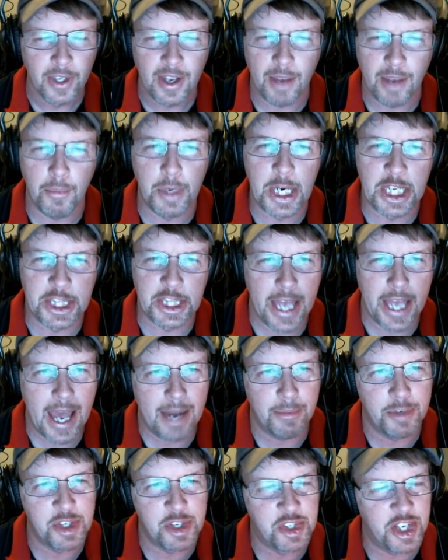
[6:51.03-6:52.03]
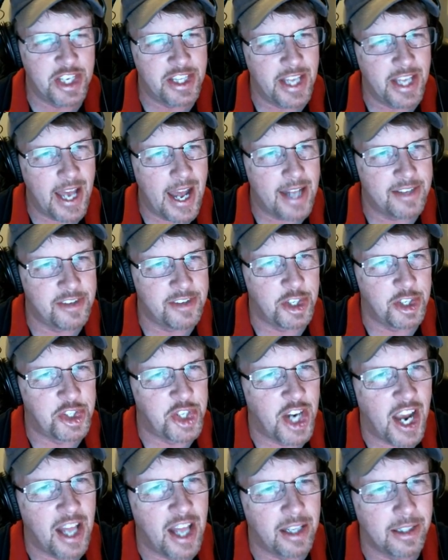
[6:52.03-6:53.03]
and we get that and we say that's a
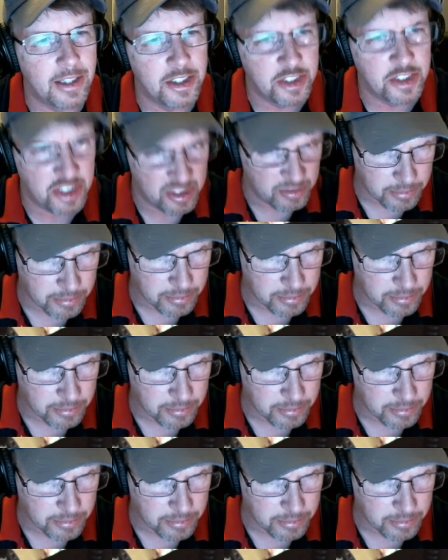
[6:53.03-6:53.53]
challenge